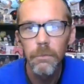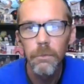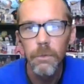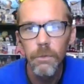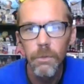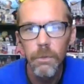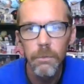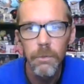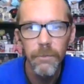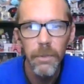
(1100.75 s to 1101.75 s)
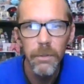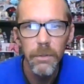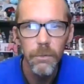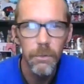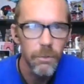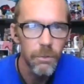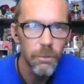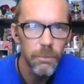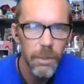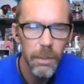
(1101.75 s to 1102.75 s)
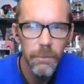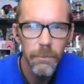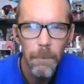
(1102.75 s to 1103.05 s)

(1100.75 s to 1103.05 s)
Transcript: YouTube device or YouTube channel.